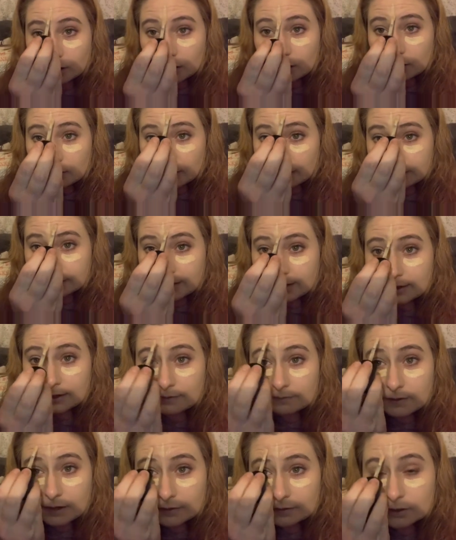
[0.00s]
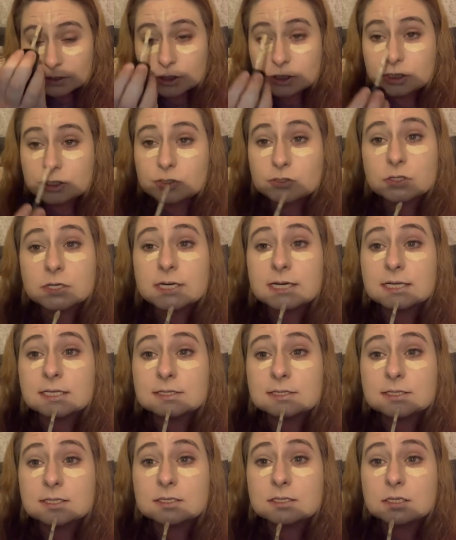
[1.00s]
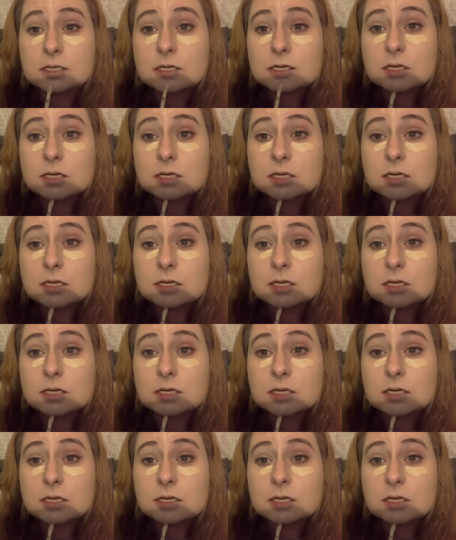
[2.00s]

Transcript: like they lived on the streets,